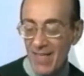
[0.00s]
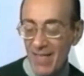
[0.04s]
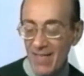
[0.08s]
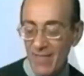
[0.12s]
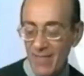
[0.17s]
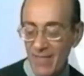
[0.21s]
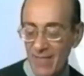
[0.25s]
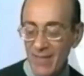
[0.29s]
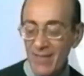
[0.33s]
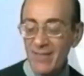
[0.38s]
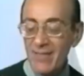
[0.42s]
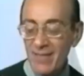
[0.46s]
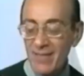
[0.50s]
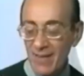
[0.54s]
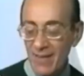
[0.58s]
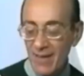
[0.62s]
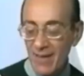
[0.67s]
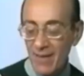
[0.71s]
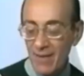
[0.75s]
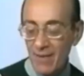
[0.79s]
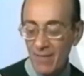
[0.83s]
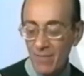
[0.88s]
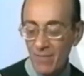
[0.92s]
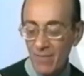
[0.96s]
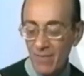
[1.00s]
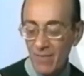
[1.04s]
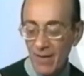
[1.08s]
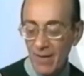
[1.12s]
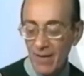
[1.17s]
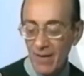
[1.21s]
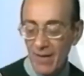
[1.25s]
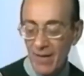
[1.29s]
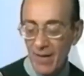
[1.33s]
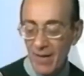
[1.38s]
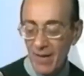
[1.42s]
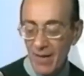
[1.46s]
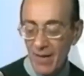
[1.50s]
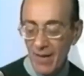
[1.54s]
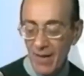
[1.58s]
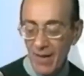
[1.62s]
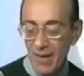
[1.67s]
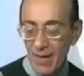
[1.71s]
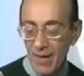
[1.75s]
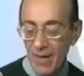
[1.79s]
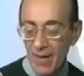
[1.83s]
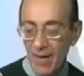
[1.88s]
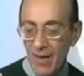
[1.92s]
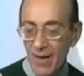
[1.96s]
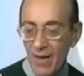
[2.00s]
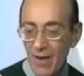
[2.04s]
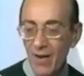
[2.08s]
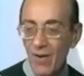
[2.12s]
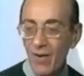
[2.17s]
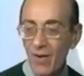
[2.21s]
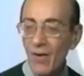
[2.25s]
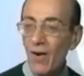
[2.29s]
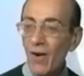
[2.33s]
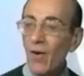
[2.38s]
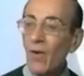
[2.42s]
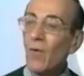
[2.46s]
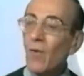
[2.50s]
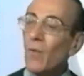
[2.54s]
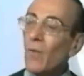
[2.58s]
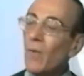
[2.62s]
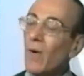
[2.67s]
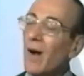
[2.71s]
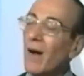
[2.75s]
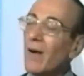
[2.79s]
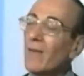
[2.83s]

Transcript: this time, oh,